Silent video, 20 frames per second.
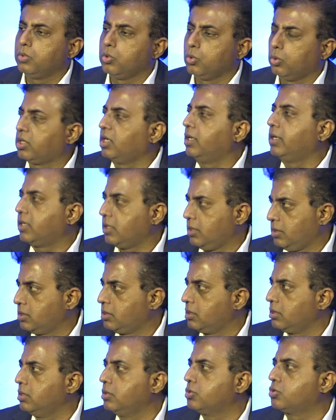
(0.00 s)

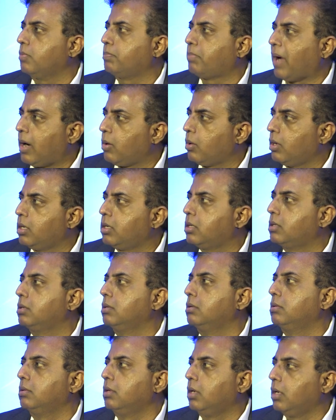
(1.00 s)
utilities, so power
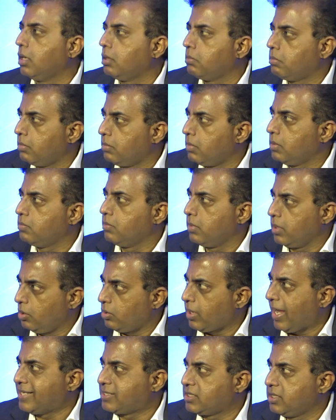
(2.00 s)

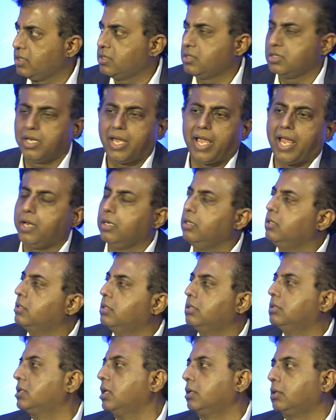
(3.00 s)
assets and
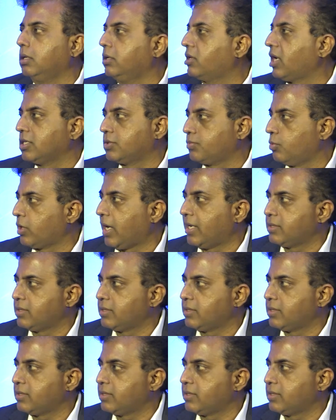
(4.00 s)
certain transport